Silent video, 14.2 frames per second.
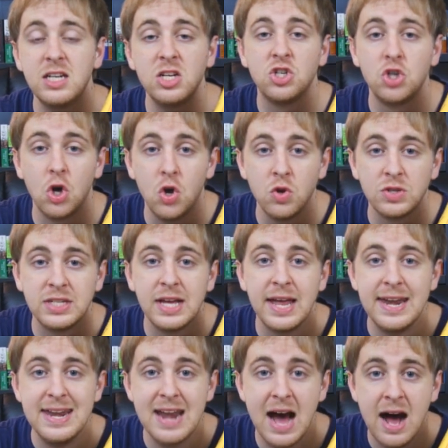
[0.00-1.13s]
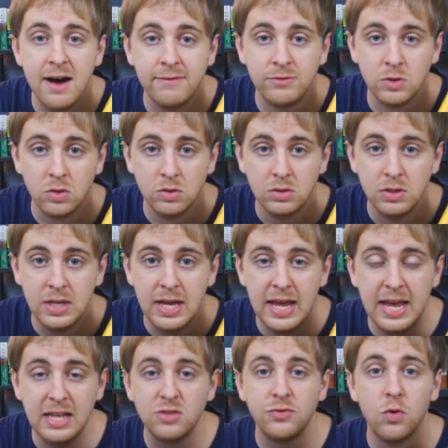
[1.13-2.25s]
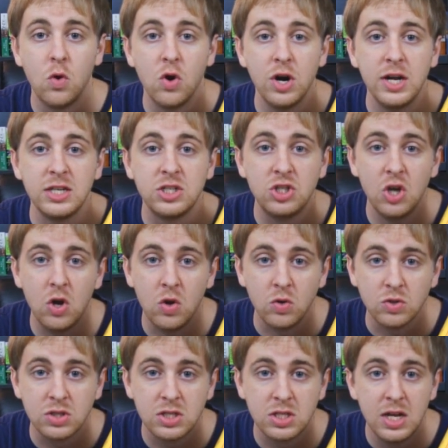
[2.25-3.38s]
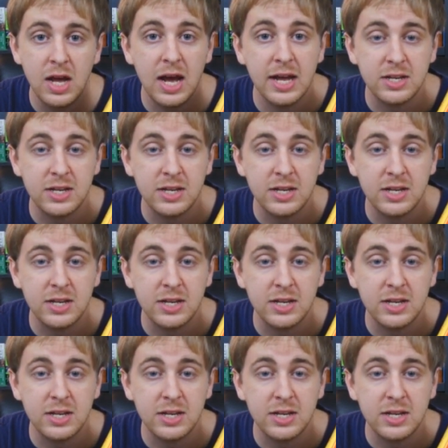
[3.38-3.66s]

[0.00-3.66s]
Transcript: an adult novel. It's for adults.